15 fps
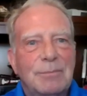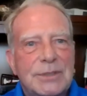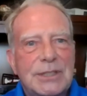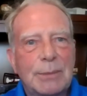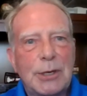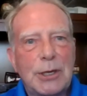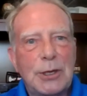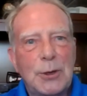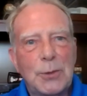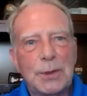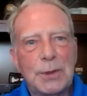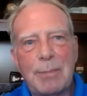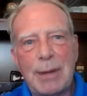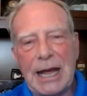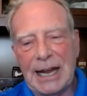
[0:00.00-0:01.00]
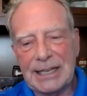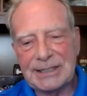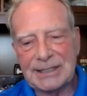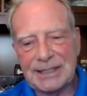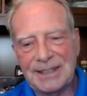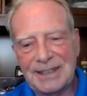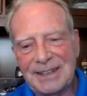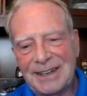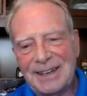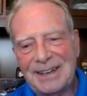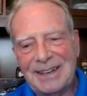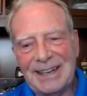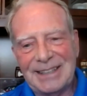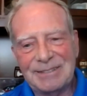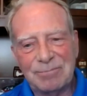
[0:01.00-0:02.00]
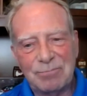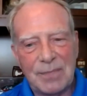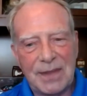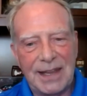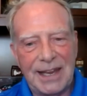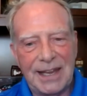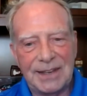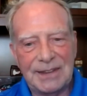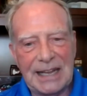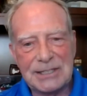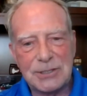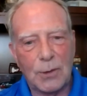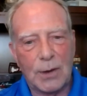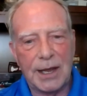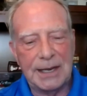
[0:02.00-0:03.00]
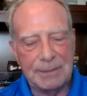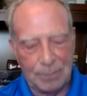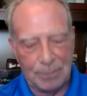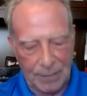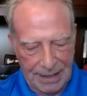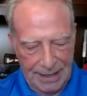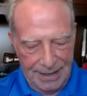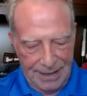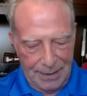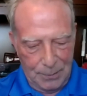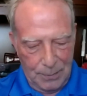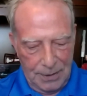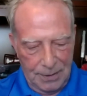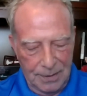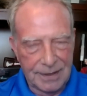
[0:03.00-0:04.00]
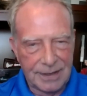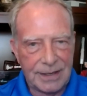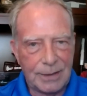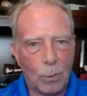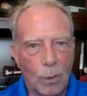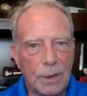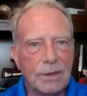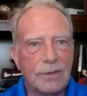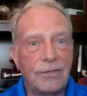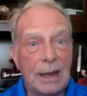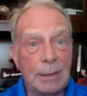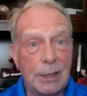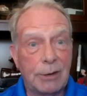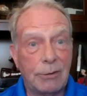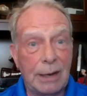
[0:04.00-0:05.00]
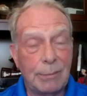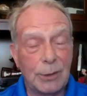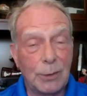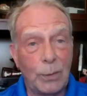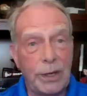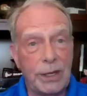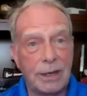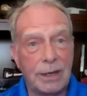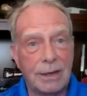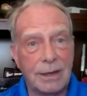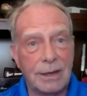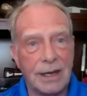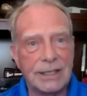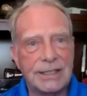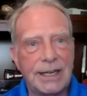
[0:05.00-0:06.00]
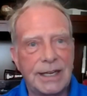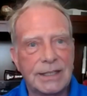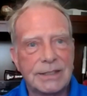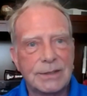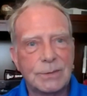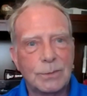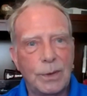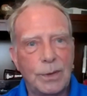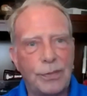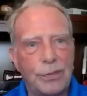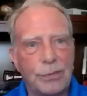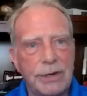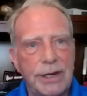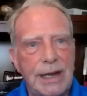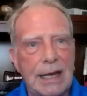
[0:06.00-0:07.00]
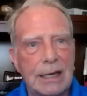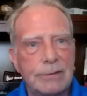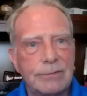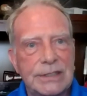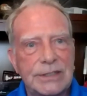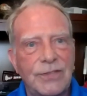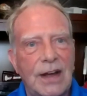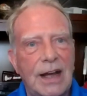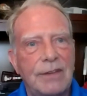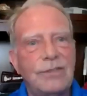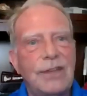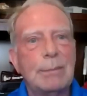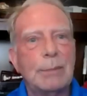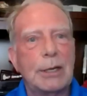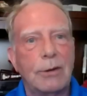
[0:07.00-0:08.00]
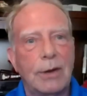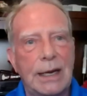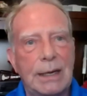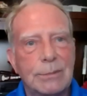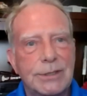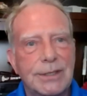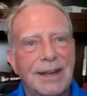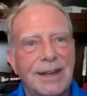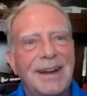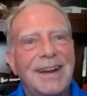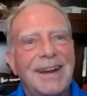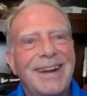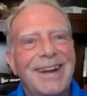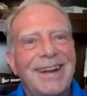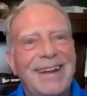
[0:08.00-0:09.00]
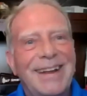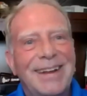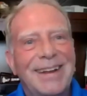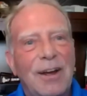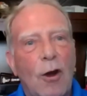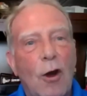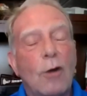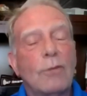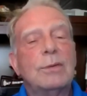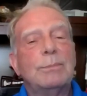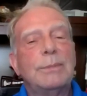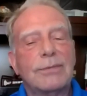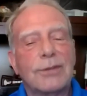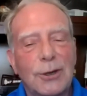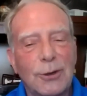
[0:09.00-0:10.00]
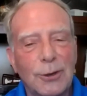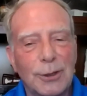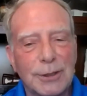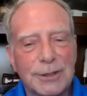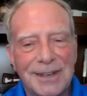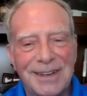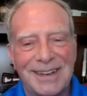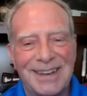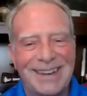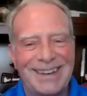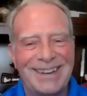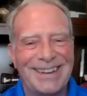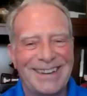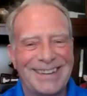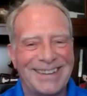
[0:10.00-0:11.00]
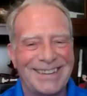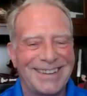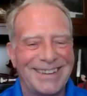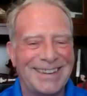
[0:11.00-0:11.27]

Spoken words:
somebody you knew in the past, and that's okay. Well, he won the Family Gram of the Week contest with 3 out of his 5 family grams, all from different girls. The